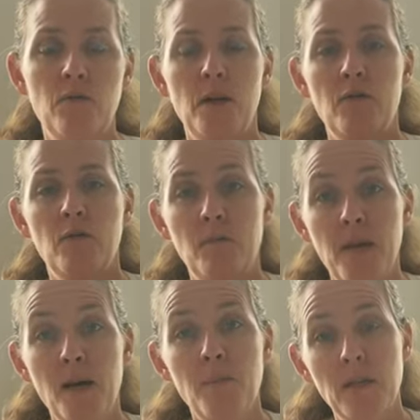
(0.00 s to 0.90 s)
Now from
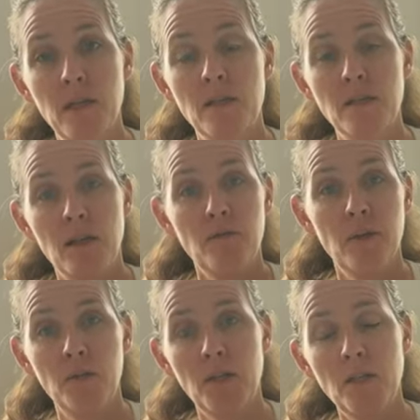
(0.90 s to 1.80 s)
that place, that
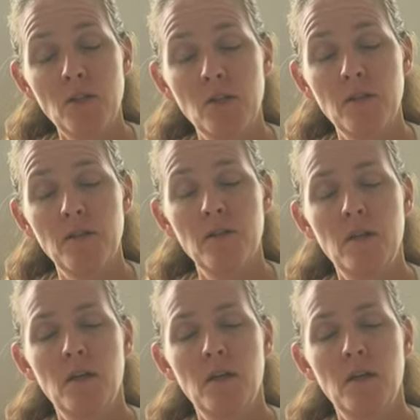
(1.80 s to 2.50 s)
foundation,